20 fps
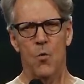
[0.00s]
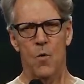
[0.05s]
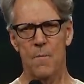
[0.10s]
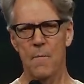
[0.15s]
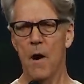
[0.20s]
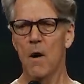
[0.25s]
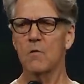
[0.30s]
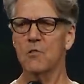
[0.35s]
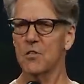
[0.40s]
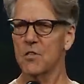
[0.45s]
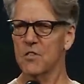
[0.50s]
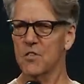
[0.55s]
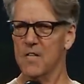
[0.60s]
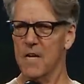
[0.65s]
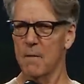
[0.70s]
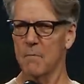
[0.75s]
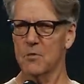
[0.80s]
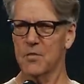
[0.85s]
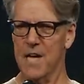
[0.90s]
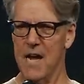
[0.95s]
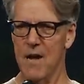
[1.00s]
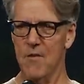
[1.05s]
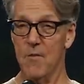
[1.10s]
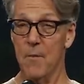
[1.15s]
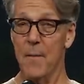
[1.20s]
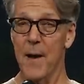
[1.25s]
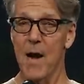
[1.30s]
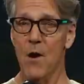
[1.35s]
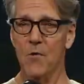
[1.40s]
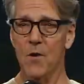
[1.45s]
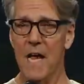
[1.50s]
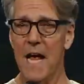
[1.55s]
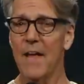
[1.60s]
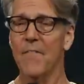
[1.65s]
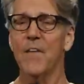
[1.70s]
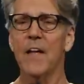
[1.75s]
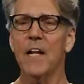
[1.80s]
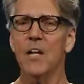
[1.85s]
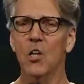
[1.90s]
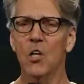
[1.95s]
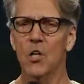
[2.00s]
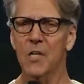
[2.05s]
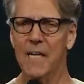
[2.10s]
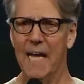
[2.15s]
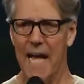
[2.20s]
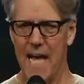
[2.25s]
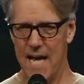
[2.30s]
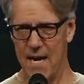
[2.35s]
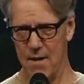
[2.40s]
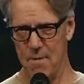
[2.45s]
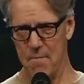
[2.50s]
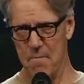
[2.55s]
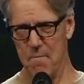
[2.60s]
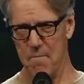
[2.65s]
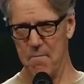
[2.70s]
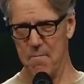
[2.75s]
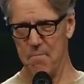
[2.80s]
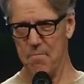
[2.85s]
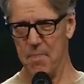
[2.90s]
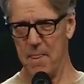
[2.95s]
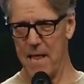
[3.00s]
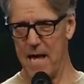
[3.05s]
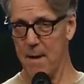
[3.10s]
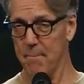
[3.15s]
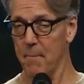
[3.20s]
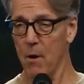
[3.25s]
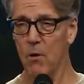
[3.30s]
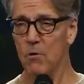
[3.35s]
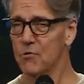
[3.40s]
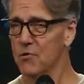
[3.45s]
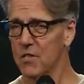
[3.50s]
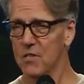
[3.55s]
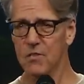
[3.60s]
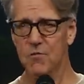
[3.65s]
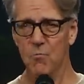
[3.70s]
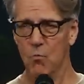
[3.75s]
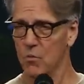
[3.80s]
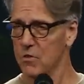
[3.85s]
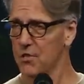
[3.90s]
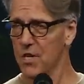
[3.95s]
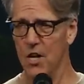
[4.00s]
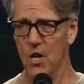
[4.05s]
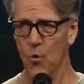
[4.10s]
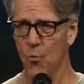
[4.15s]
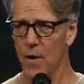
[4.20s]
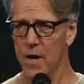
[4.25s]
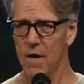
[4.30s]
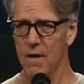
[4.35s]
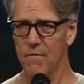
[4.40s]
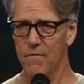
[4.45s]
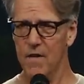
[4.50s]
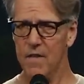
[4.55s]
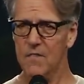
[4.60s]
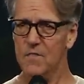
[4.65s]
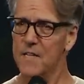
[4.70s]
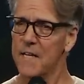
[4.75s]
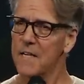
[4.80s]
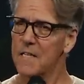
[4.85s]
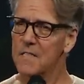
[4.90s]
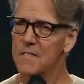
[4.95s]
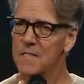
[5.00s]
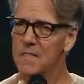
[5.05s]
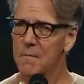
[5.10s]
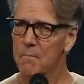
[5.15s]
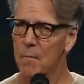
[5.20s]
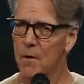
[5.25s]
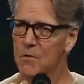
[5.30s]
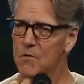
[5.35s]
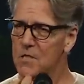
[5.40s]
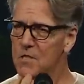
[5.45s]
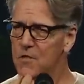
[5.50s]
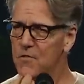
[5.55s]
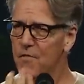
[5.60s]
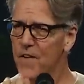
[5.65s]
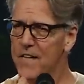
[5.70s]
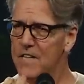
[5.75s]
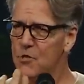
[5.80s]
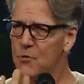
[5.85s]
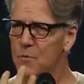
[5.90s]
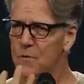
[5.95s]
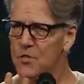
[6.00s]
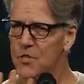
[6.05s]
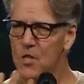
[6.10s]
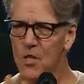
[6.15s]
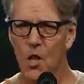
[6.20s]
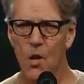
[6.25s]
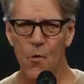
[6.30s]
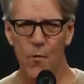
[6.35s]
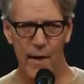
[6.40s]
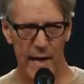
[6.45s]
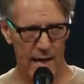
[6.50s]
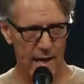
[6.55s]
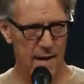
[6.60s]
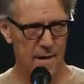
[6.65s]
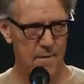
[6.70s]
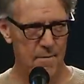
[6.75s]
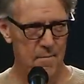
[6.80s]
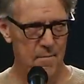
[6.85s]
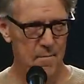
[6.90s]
When Moses comes down the mountain and they look at him, and Moses was unaware of this, his, Moses' face was glowing.